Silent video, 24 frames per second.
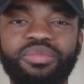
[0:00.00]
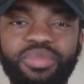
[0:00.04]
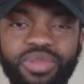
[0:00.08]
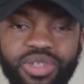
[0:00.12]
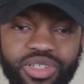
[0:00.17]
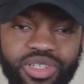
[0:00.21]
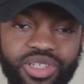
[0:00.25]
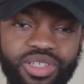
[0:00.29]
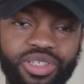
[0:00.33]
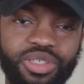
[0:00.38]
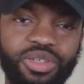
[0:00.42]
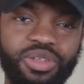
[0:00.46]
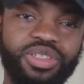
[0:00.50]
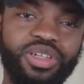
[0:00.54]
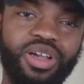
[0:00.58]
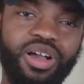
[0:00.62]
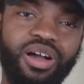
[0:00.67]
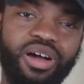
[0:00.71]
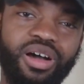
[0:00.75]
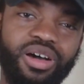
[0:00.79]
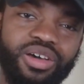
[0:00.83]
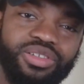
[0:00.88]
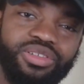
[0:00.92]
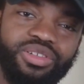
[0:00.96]
But you can use
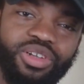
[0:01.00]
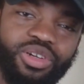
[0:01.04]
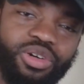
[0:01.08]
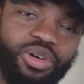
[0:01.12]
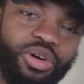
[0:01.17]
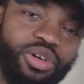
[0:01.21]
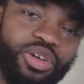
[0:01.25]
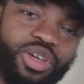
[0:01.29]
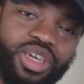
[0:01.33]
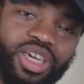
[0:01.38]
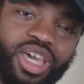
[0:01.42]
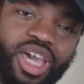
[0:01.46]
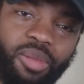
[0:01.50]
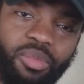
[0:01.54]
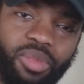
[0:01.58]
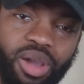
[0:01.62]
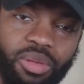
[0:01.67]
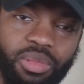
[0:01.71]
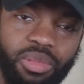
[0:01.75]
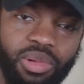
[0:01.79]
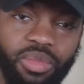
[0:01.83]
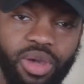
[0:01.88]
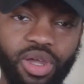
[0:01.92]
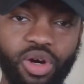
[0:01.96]
it also to grow your game,
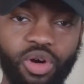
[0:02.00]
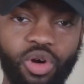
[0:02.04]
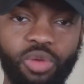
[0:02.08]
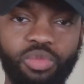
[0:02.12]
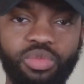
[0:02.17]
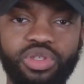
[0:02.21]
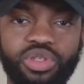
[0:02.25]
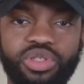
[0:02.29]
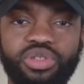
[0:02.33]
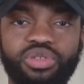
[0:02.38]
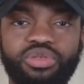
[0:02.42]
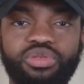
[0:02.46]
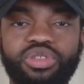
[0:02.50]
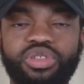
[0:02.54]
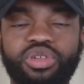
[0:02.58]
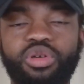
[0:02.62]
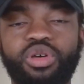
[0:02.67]
become a better hooper too.